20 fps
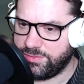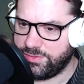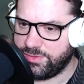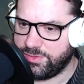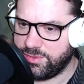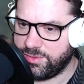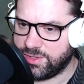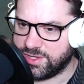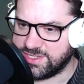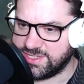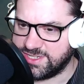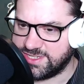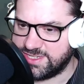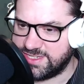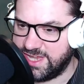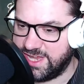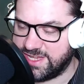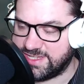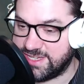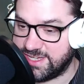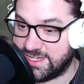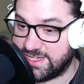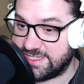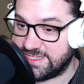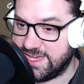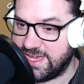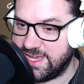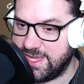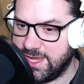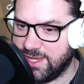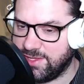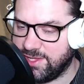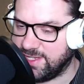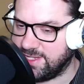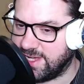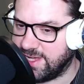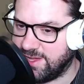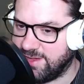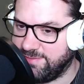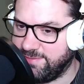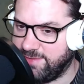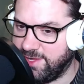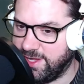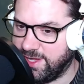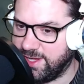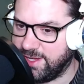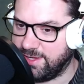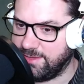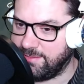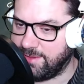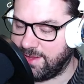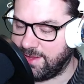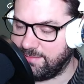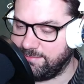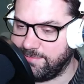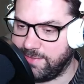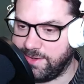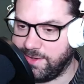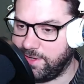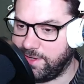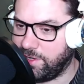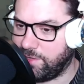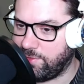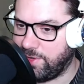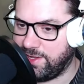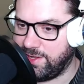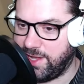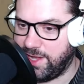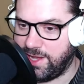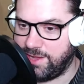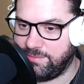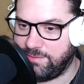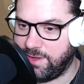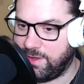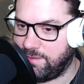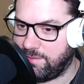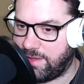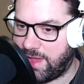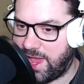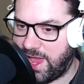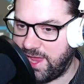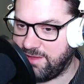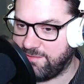because it's exceedingly tough. Like, you know, and I have